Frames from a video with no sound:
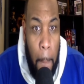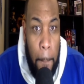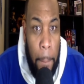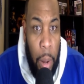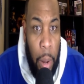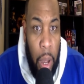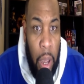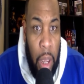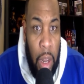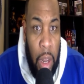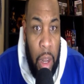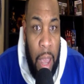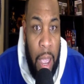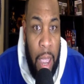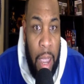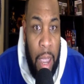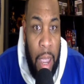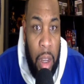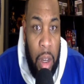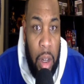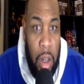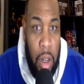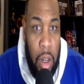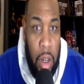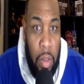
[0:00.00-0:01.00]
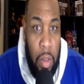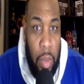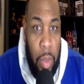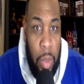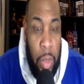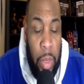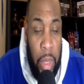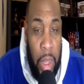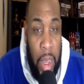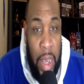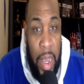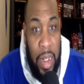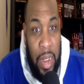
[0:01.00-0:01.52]
But like,
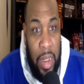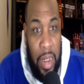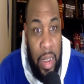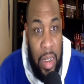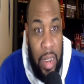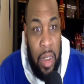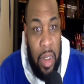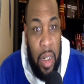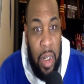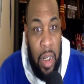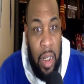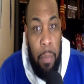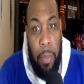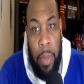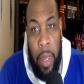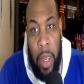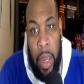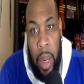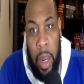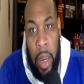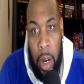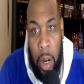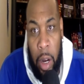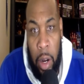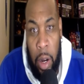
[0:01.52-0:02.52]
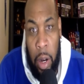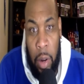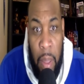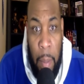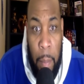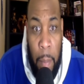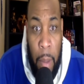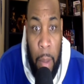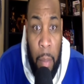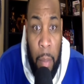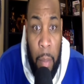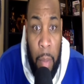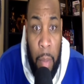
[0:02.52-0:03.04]
this is up there in
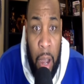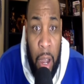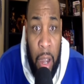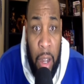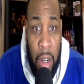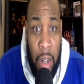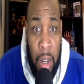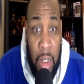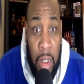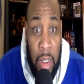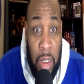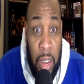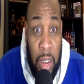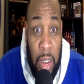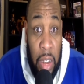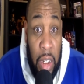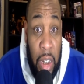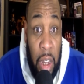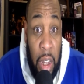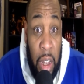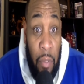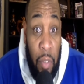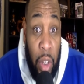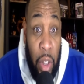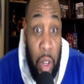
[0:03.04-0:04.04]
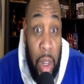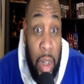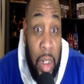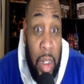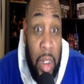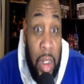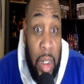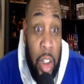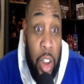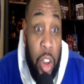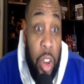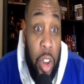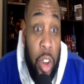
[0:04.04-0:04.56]
my mind because I feel like it
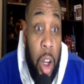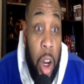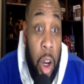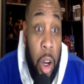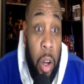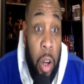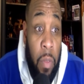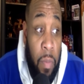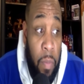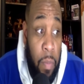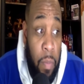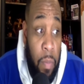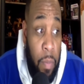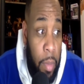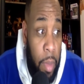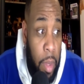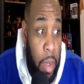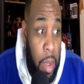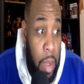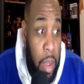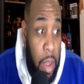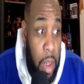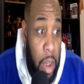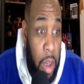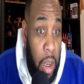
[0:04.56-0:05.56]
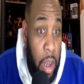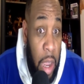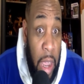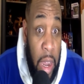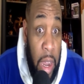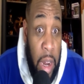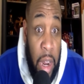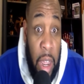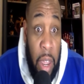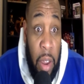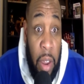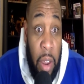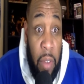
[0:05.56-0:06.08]
touches the earth
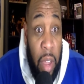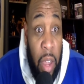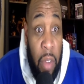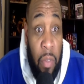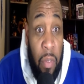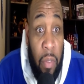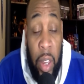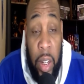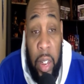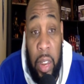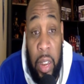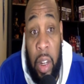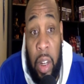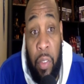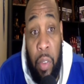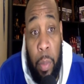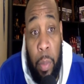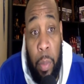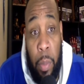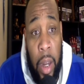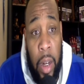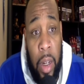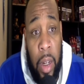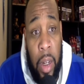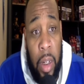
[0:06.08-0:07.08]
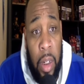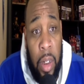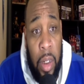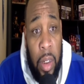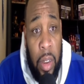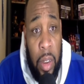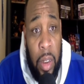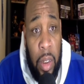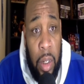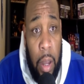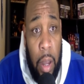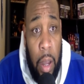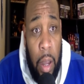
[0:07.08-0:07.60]
and it affects everybody
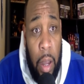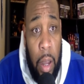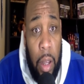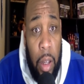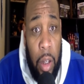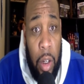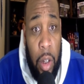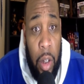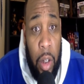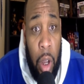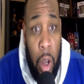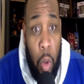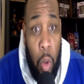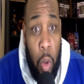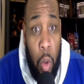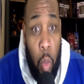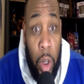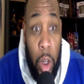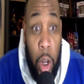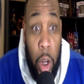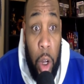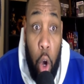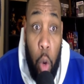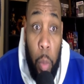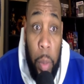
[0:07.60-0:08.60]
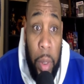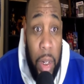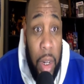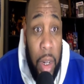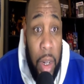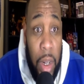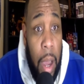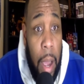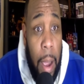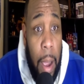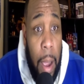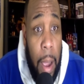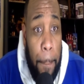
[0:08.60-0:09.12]
is, you know, when Kobe
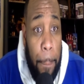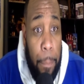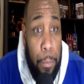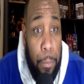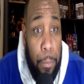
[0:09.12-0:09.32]
died.